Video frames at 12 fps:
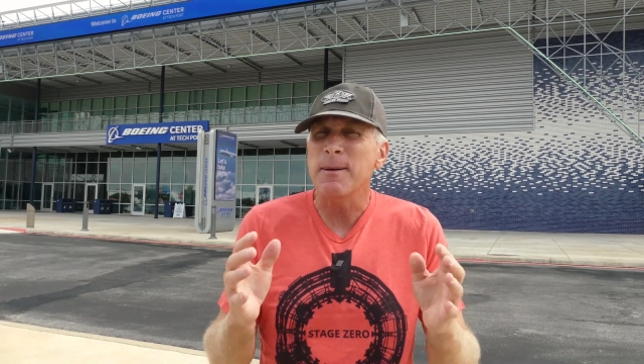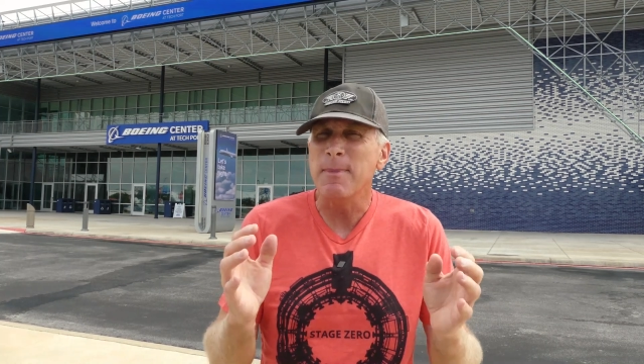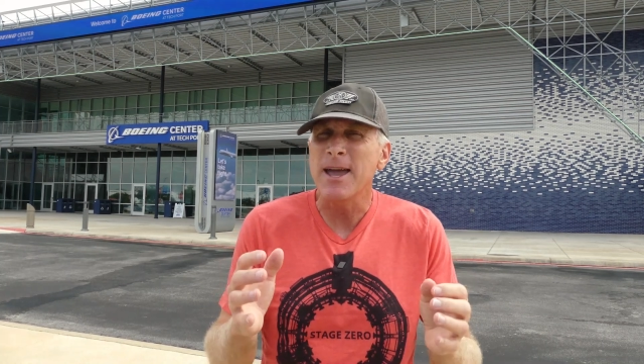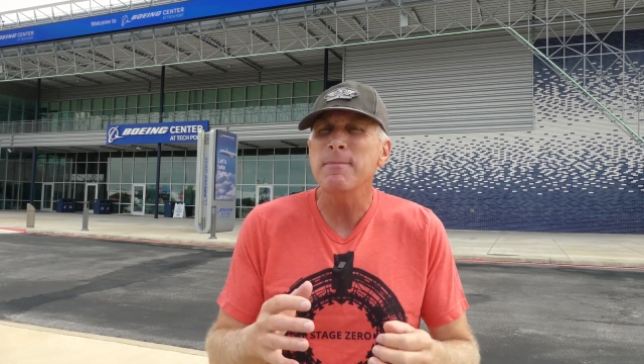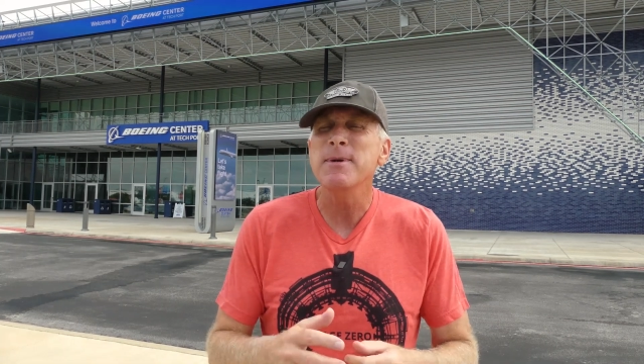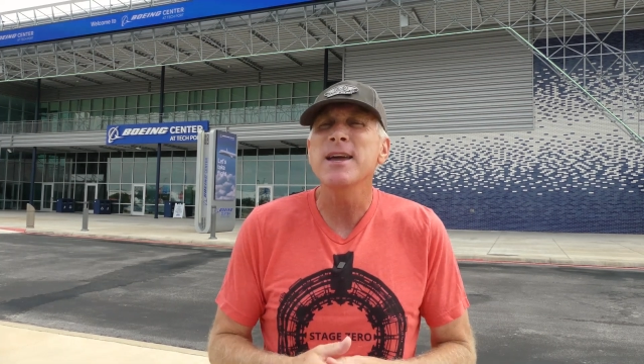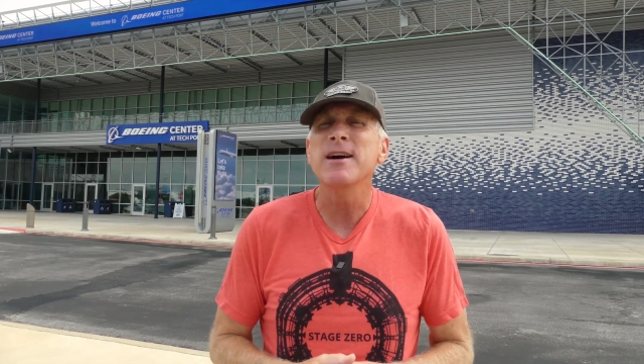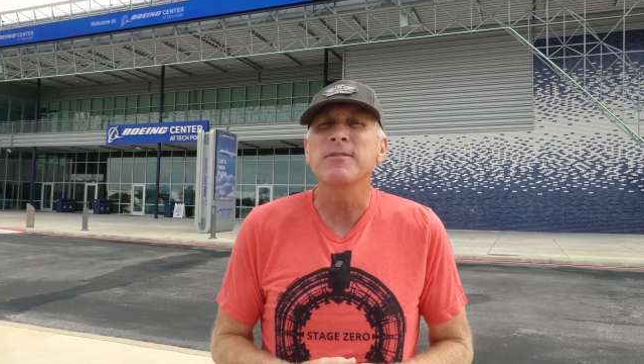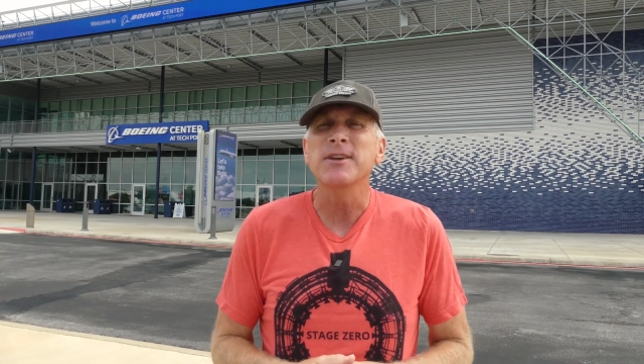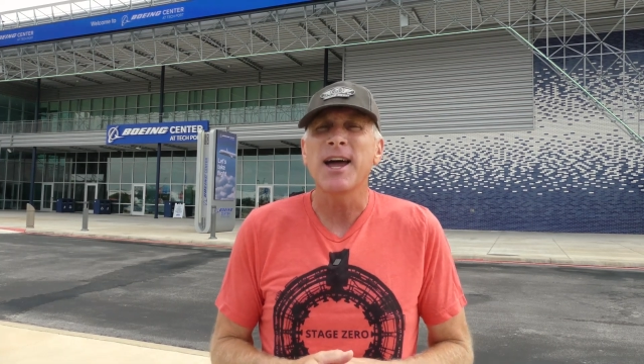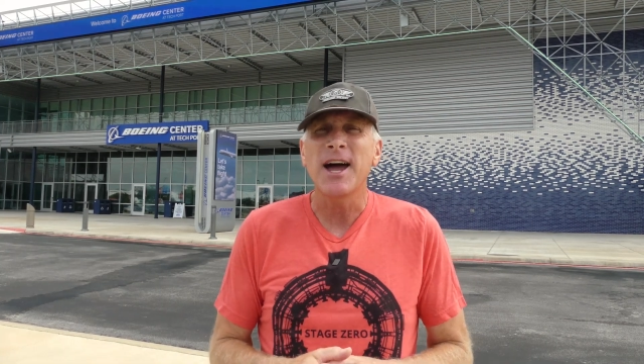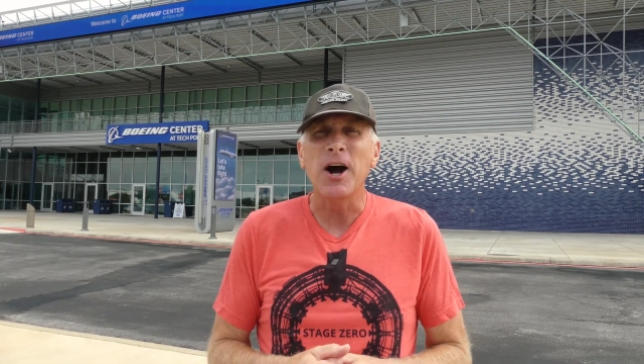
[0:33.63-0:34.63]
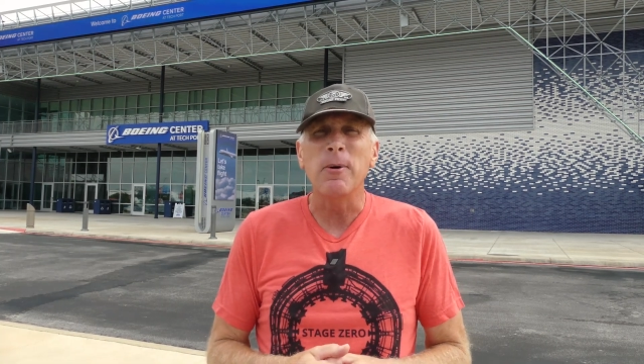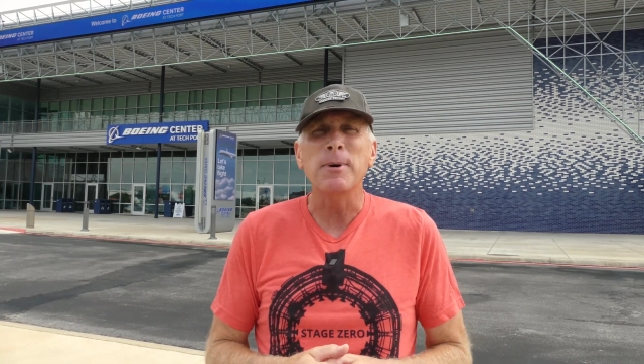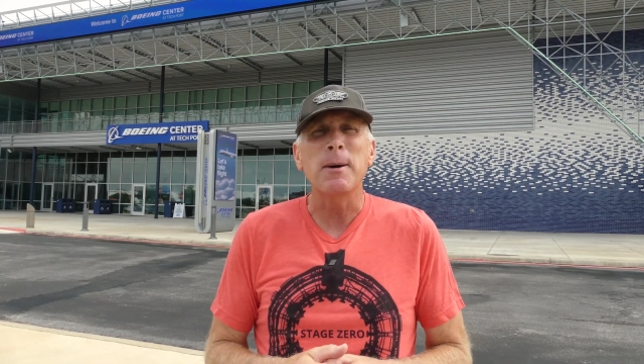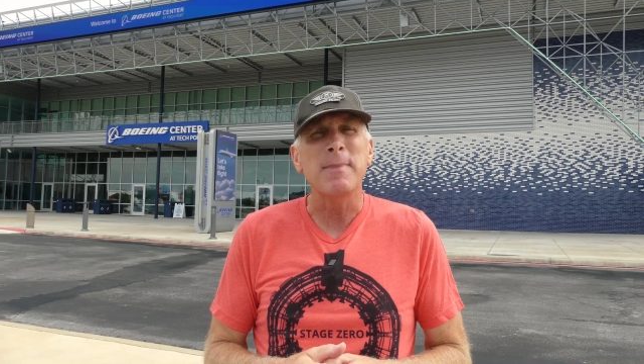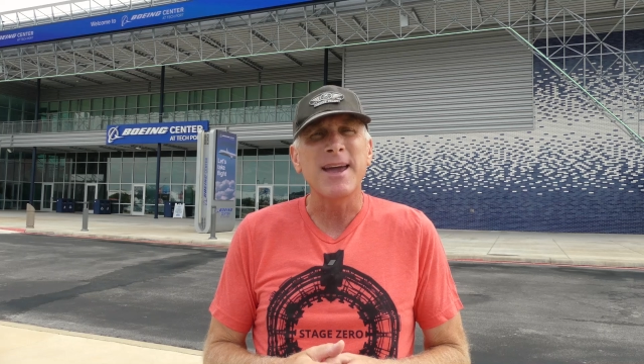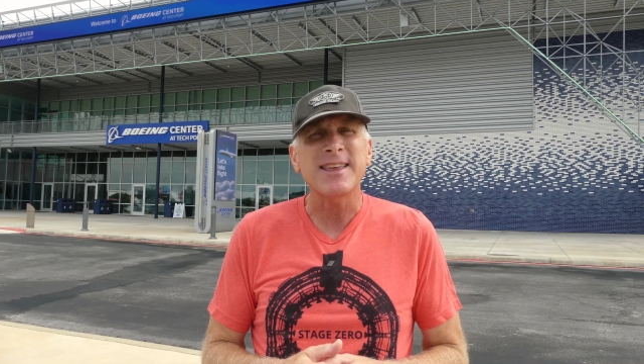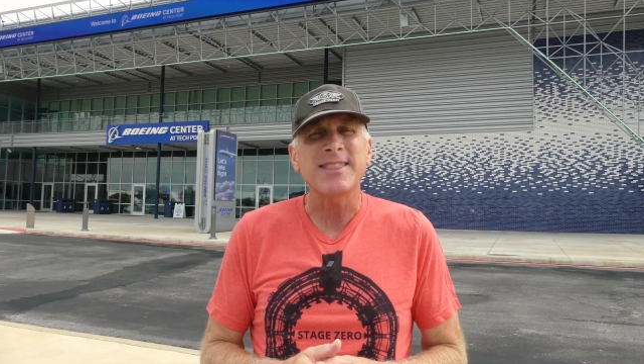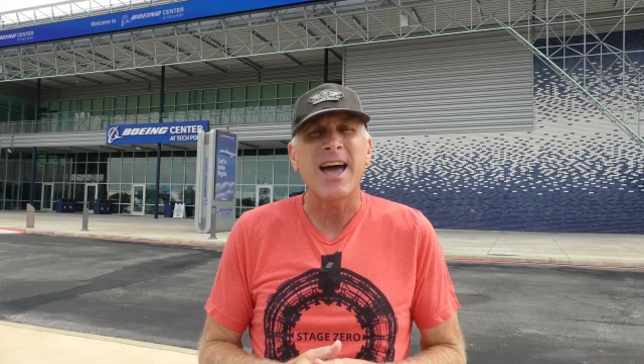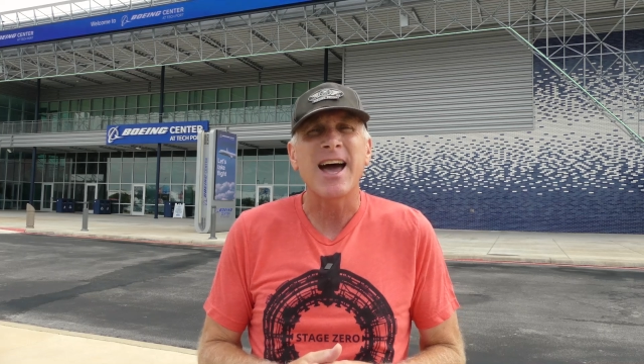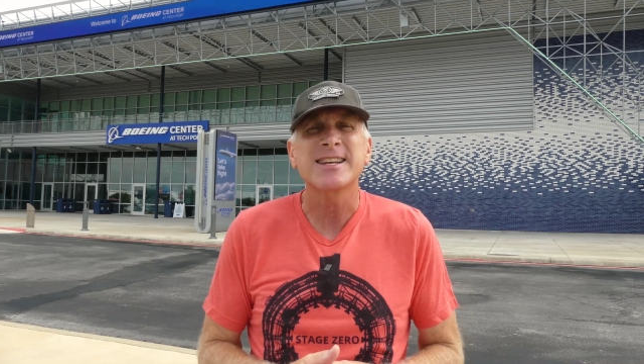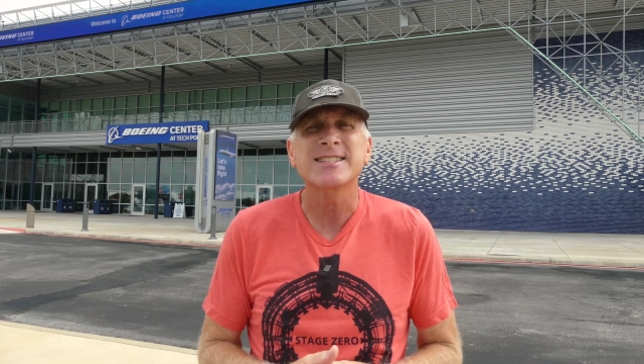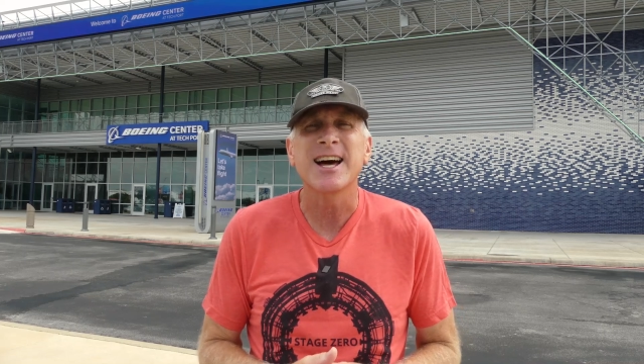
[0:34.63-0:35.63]
may be able to help make
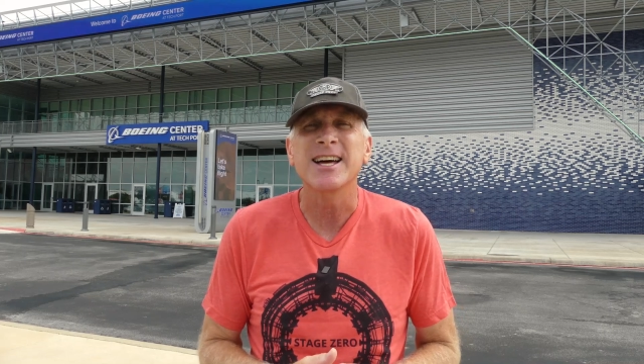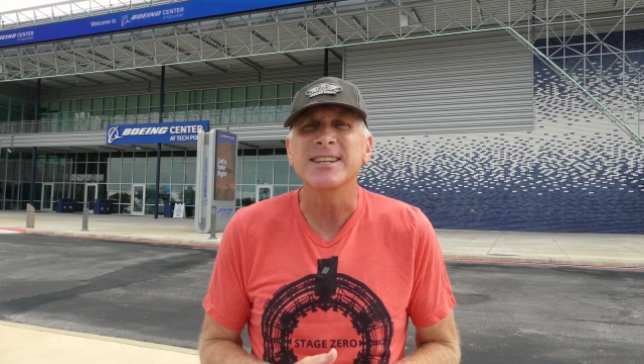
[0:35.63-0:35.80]
that uh,